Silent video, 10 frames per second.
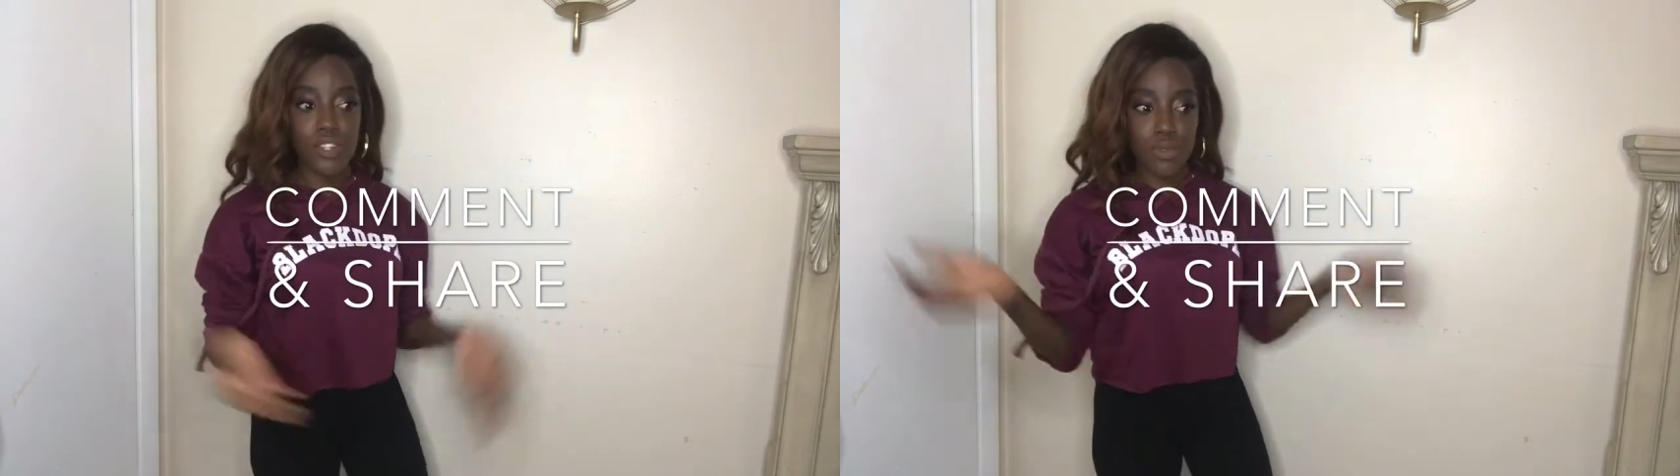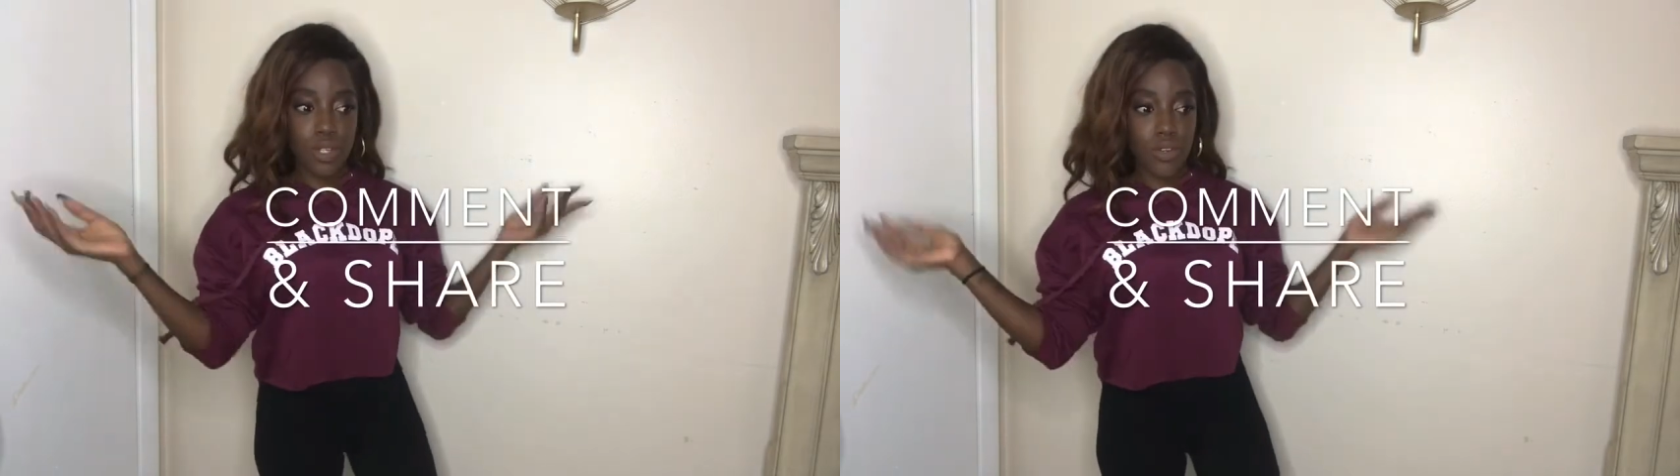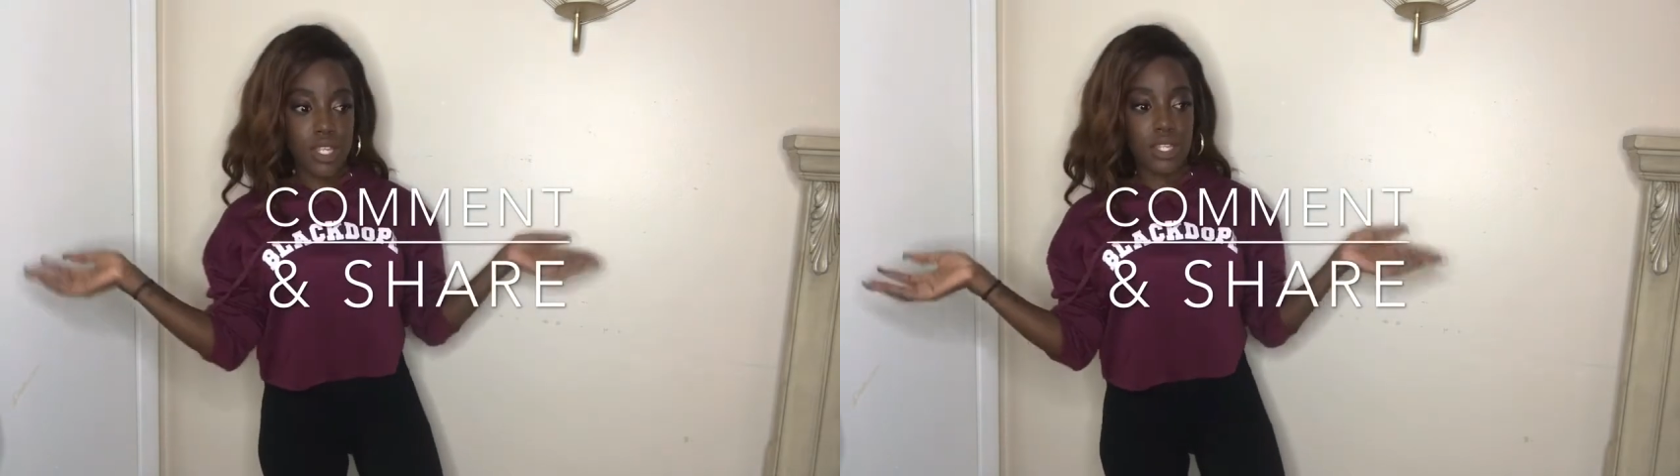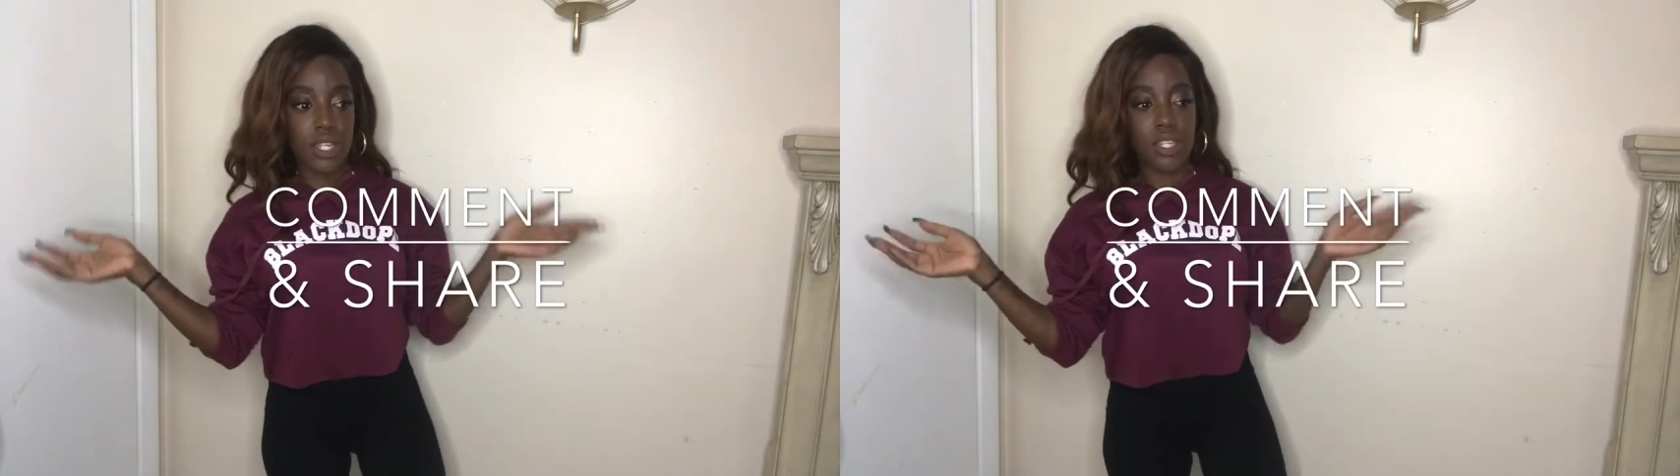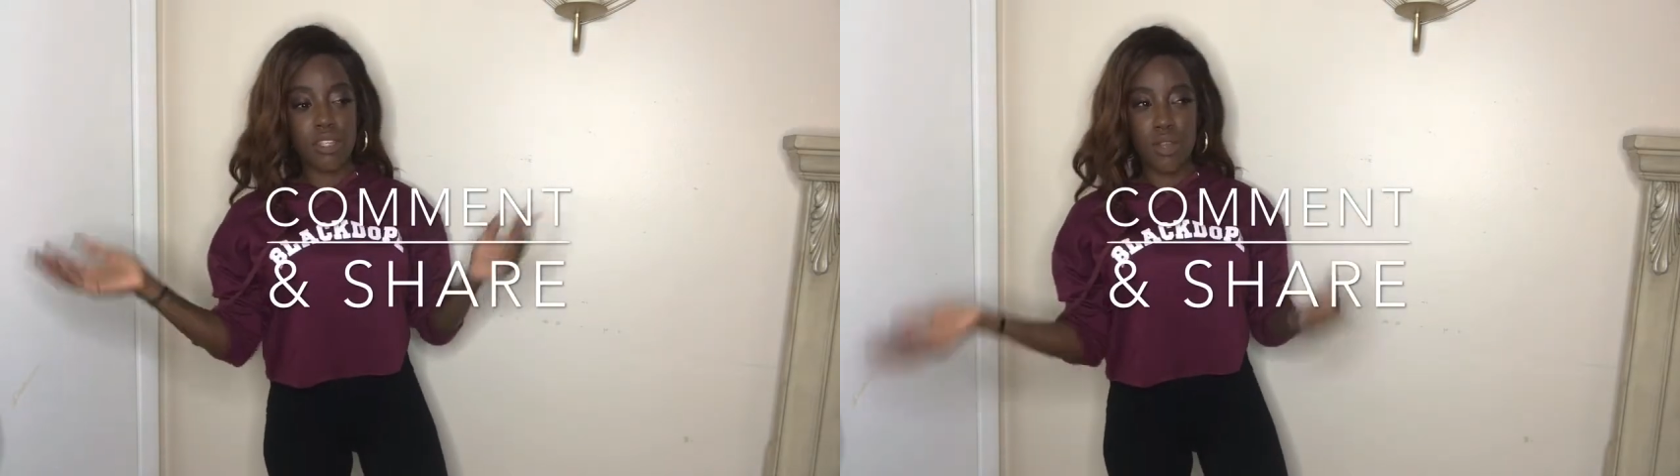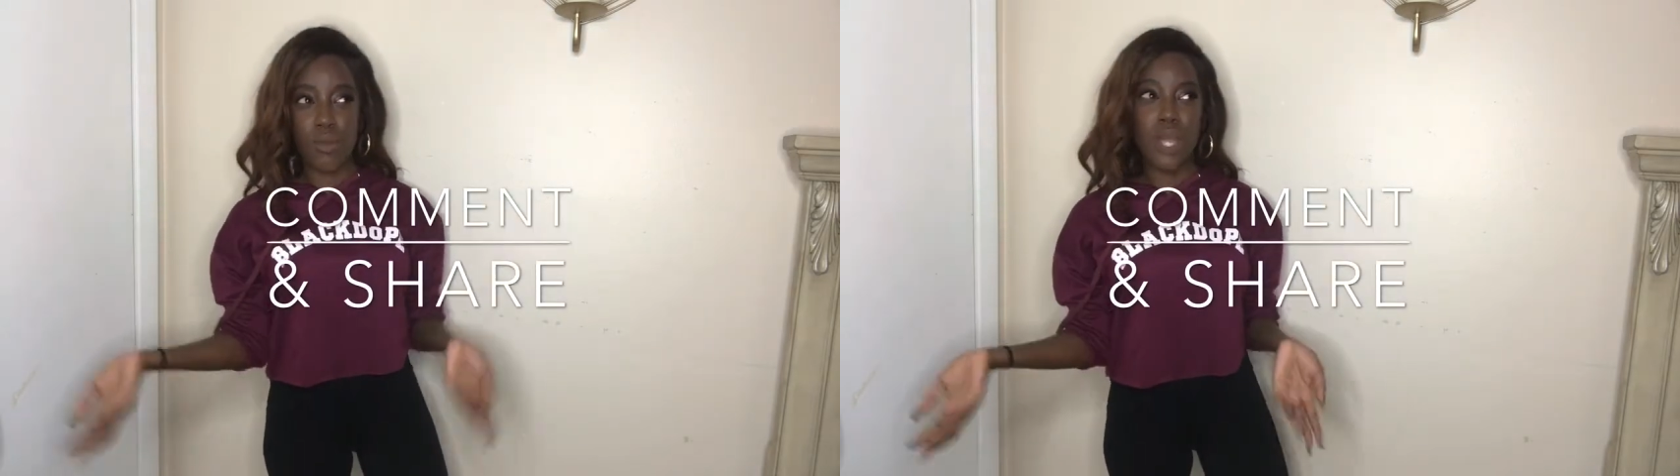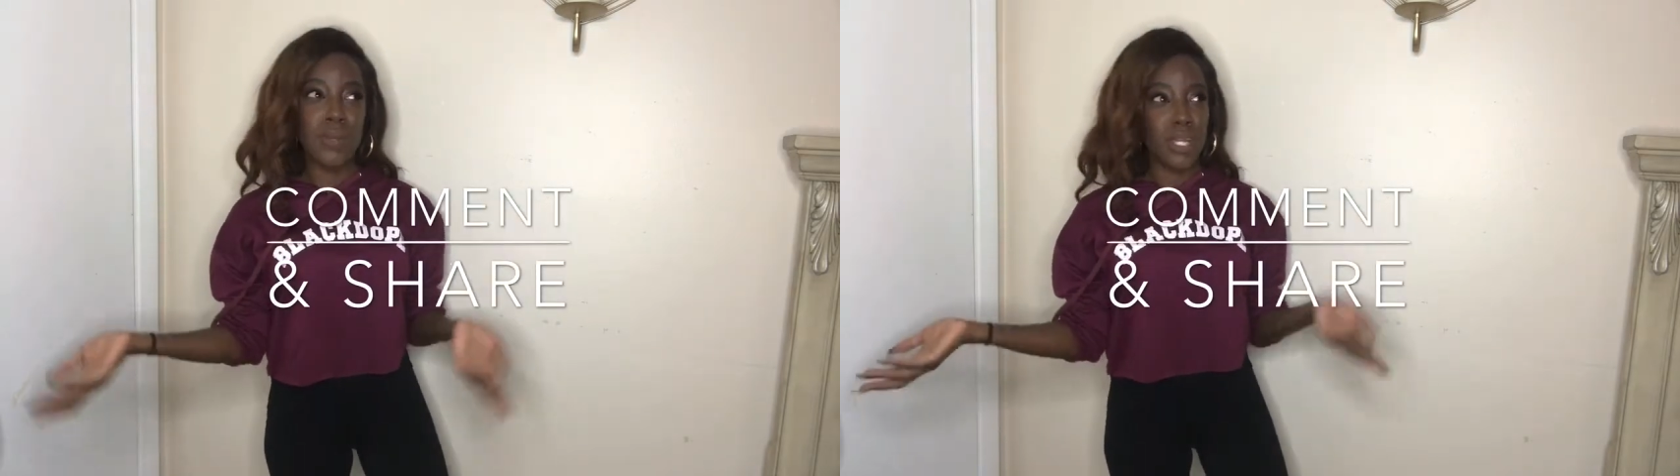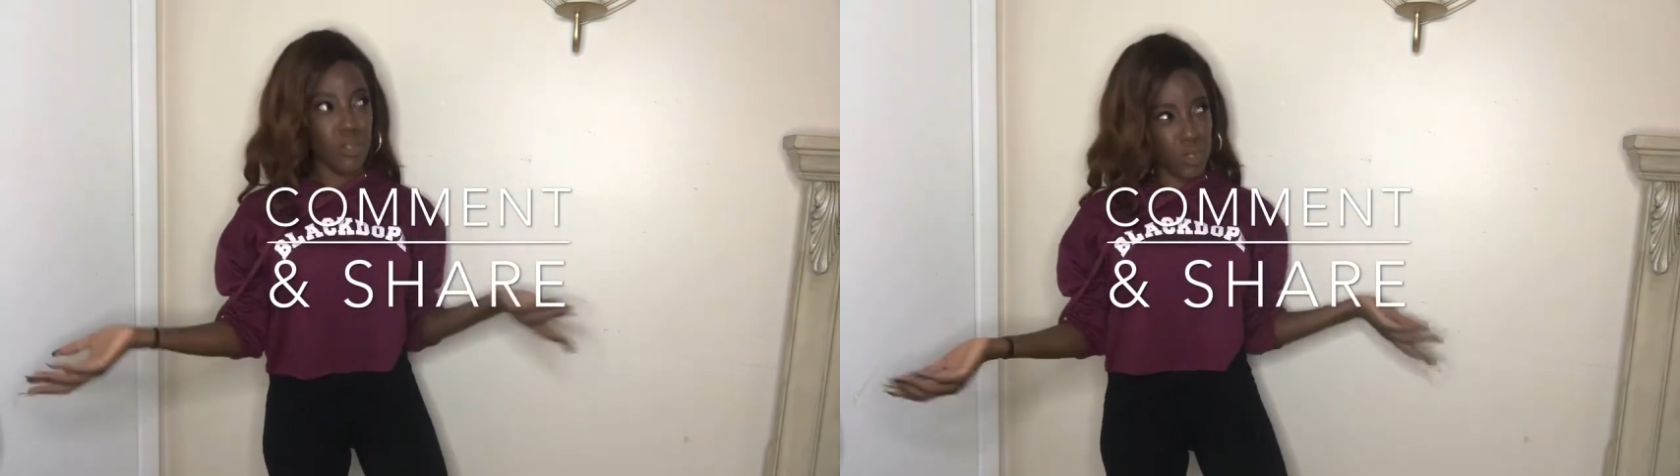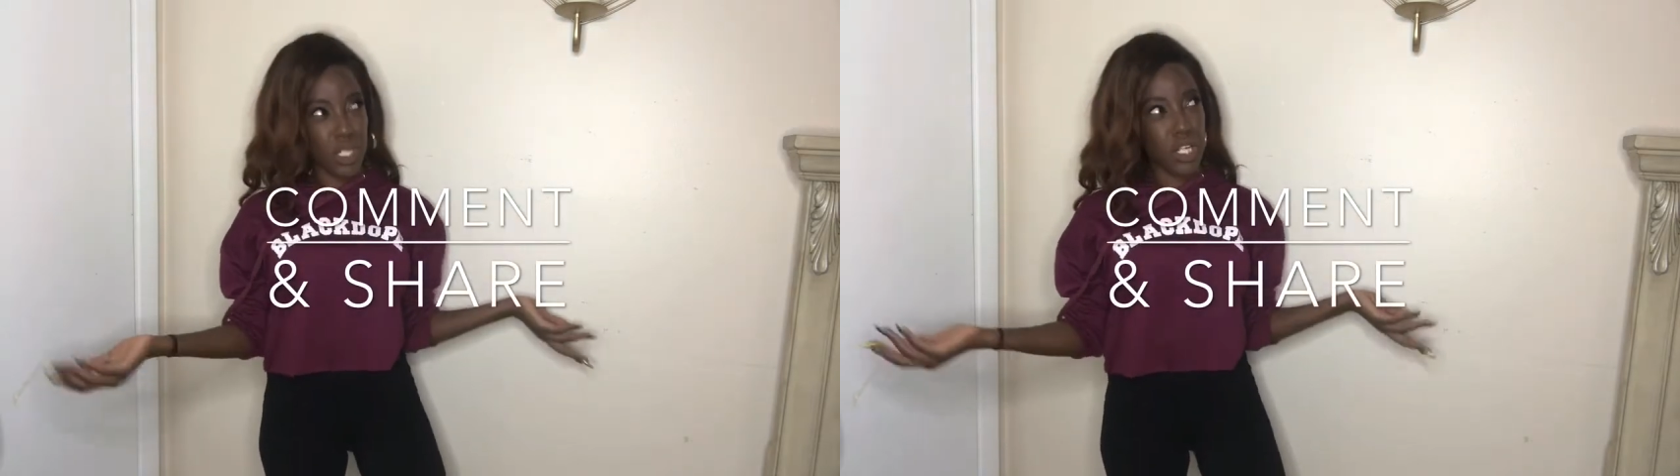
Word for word: through the craziness or why am i going